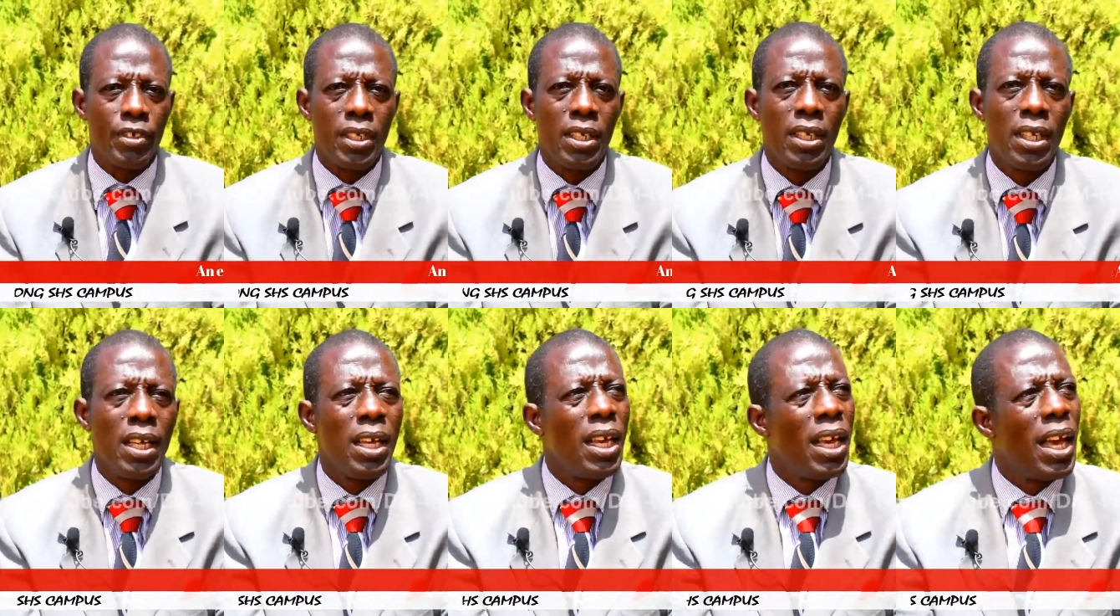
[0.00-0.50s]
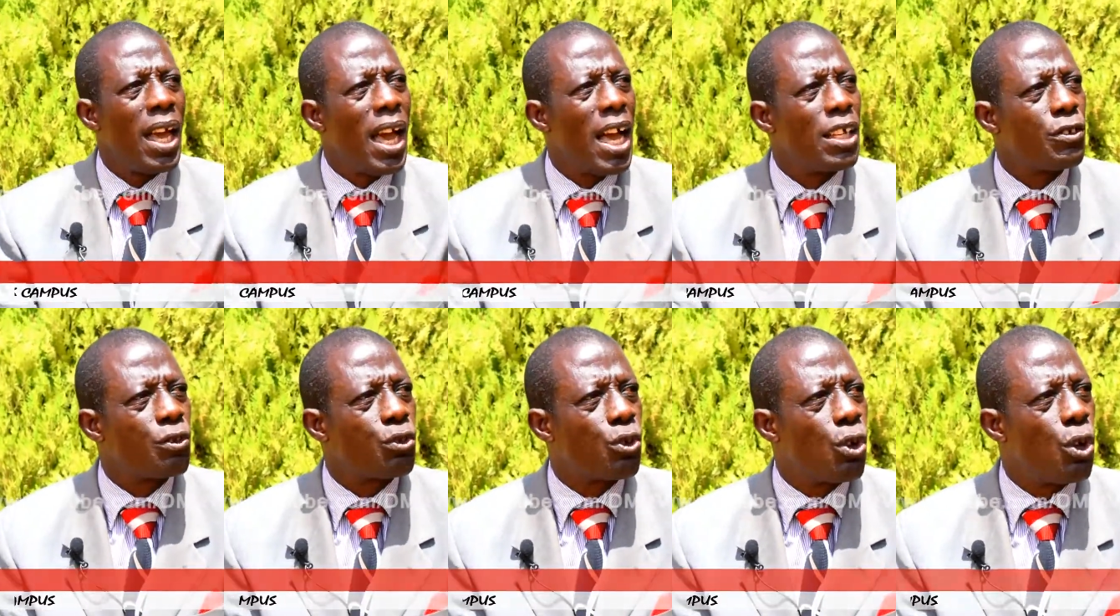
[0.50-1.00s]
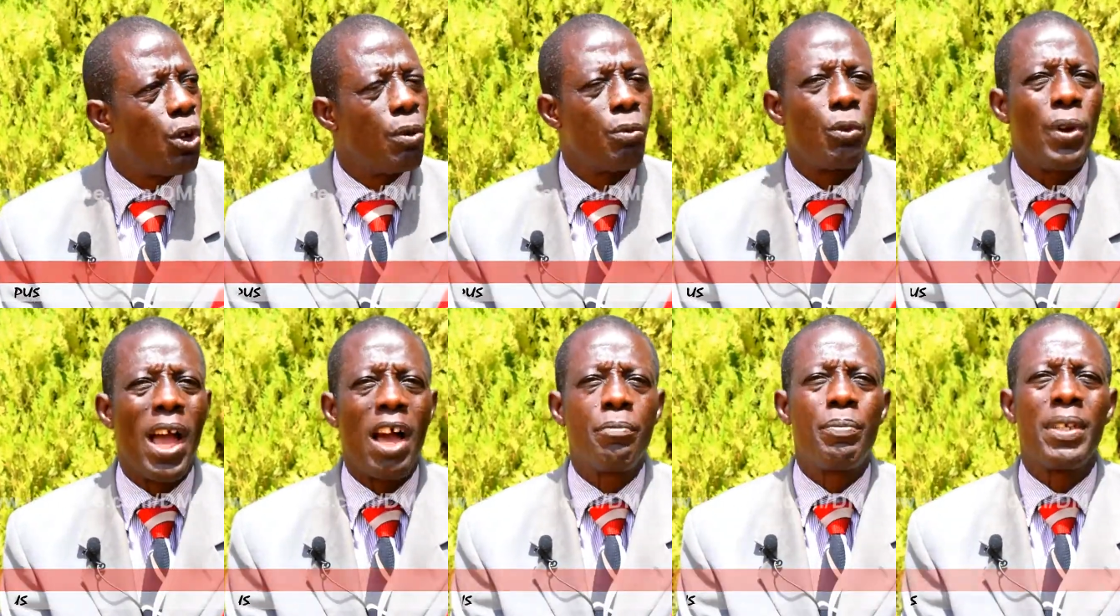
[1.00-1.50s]
And so
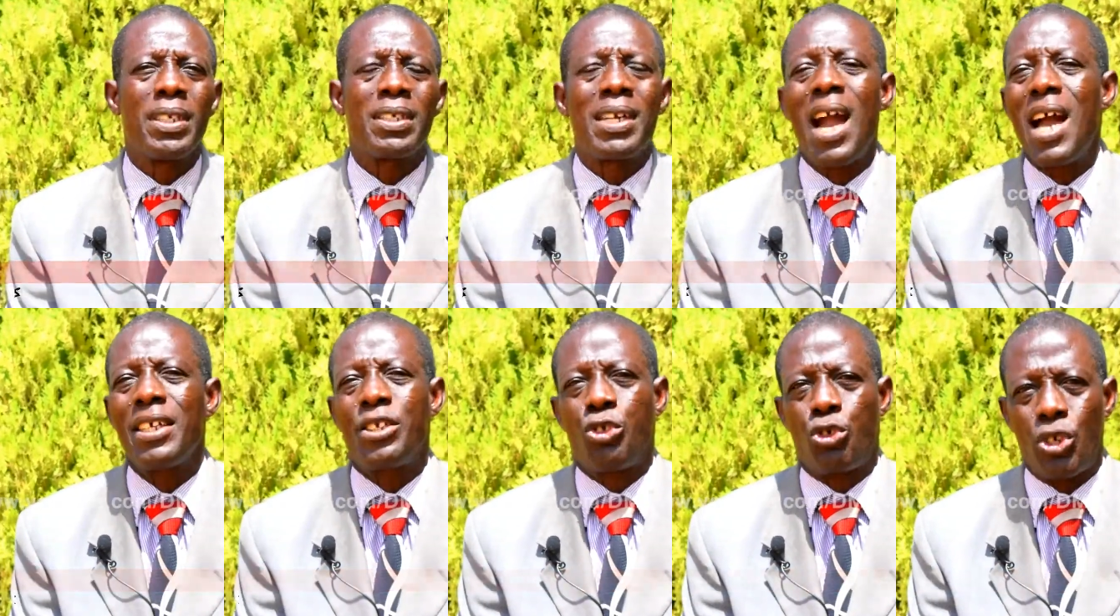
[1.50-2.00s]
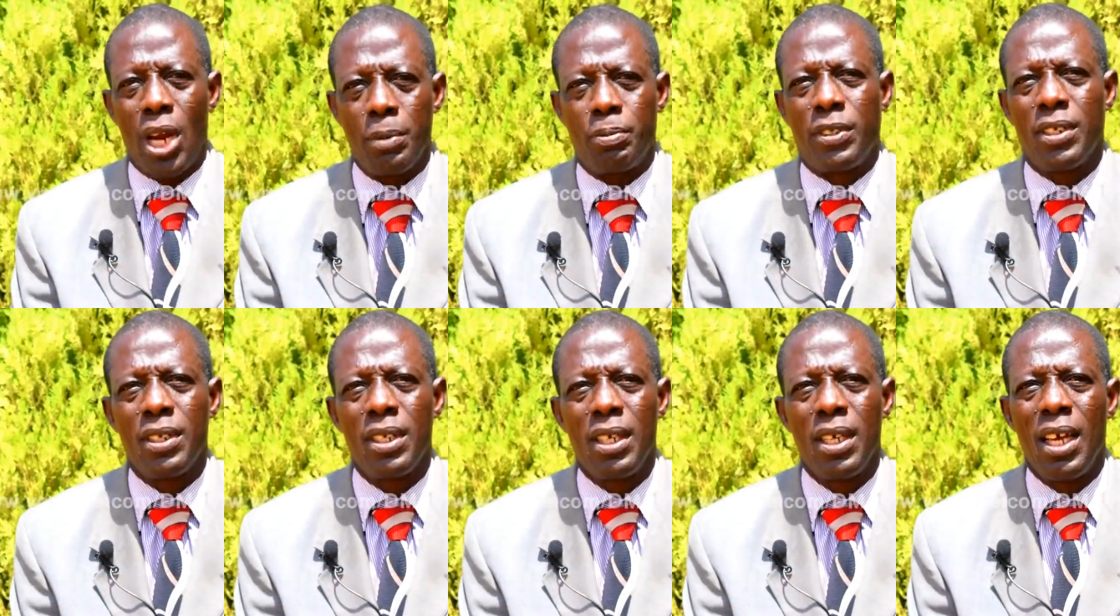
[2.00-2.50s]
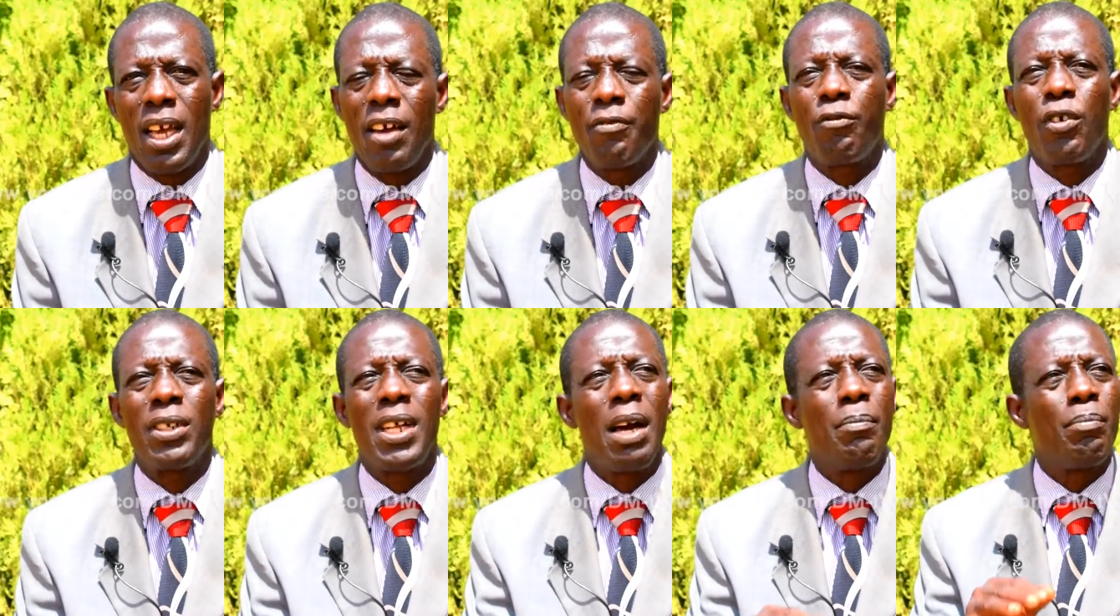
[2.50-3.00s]
we have been cash trapped, and
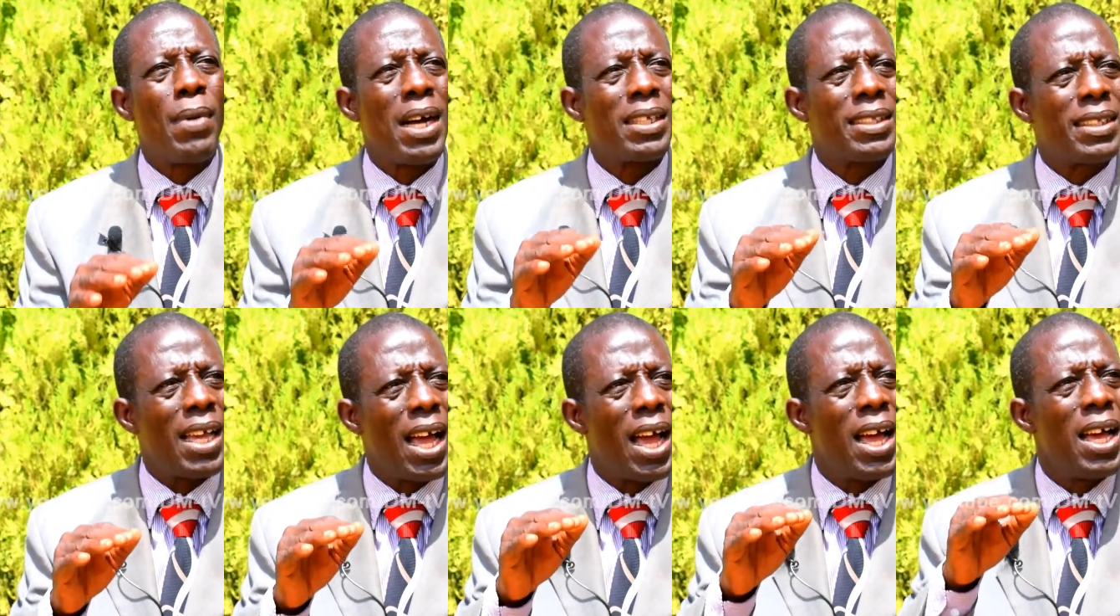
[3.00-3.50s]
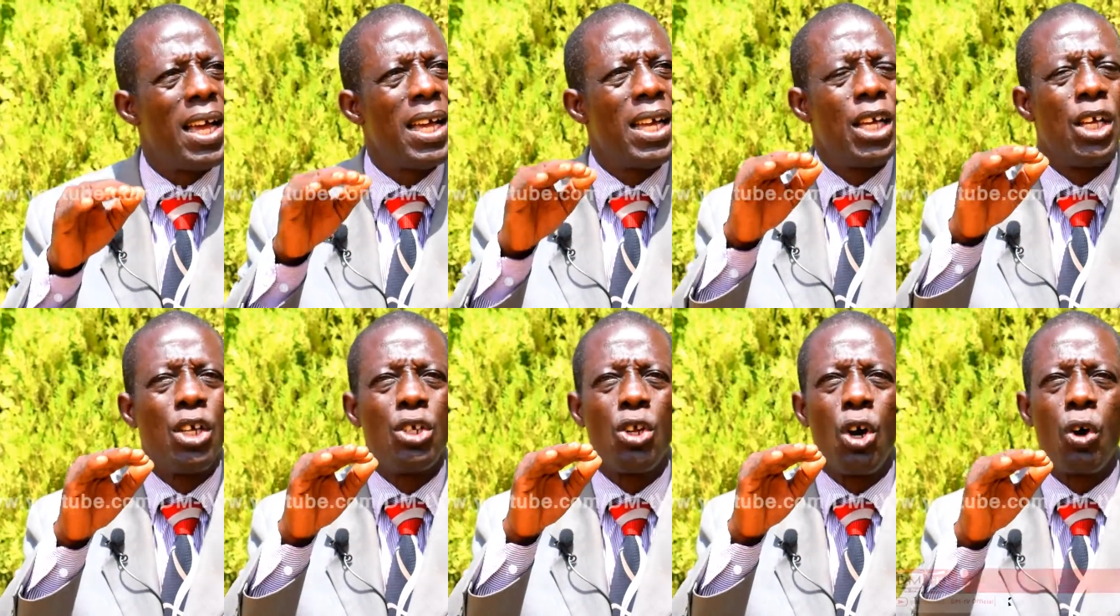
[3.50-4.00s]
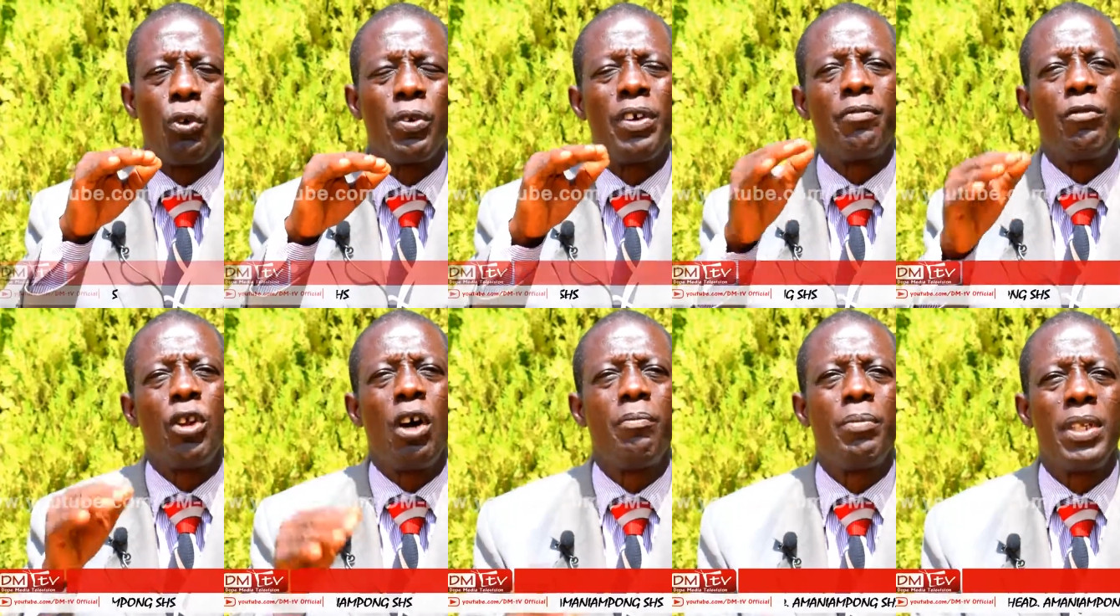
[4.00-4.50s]
for that matter,
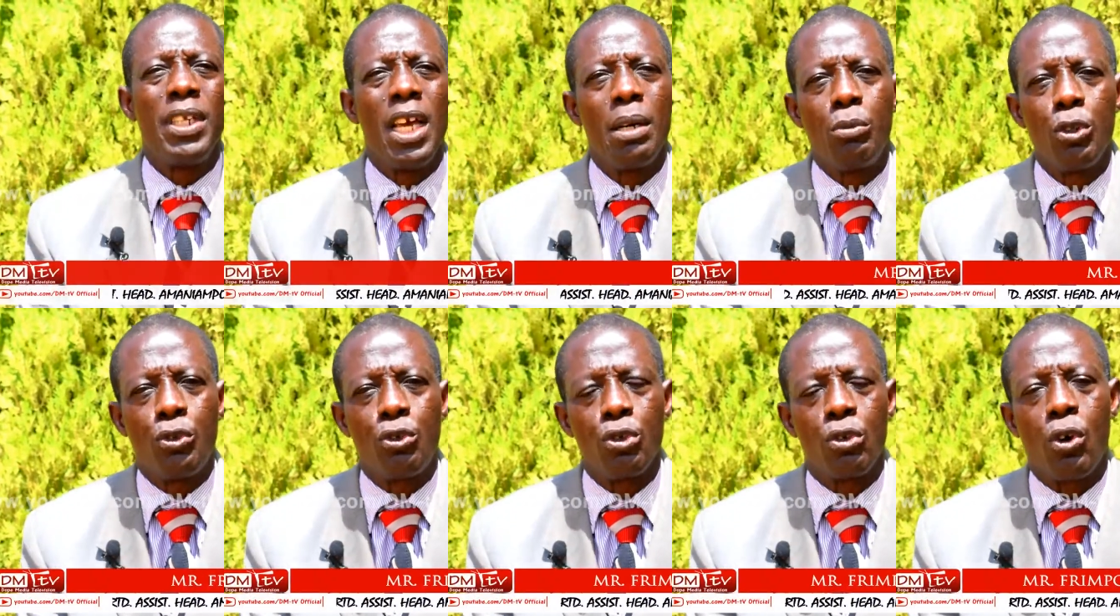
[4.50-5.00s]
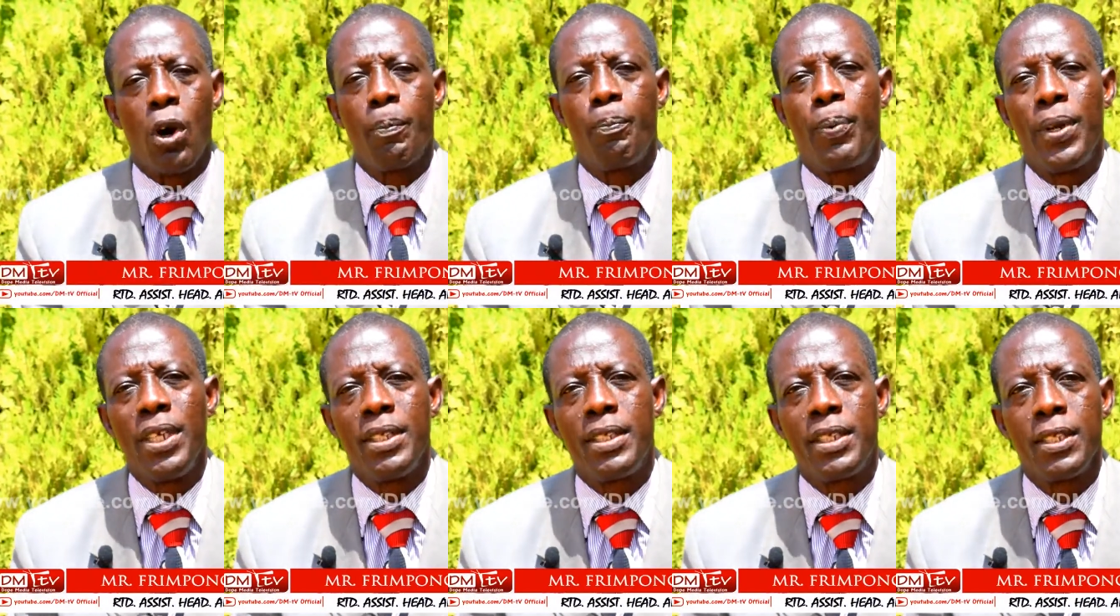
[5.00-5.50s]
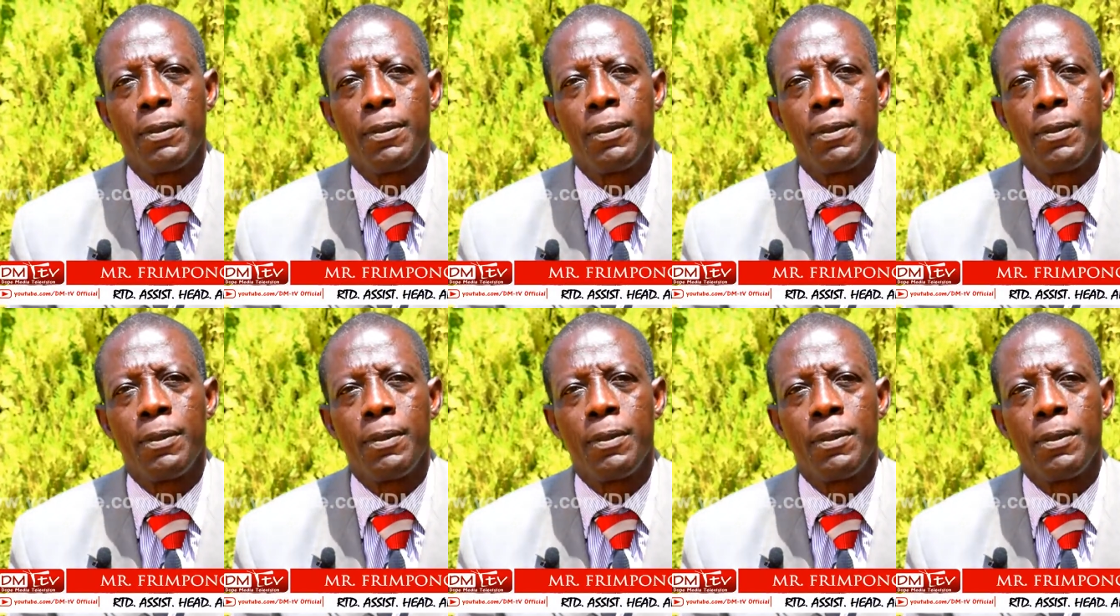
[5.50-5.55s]
we've not been able to complete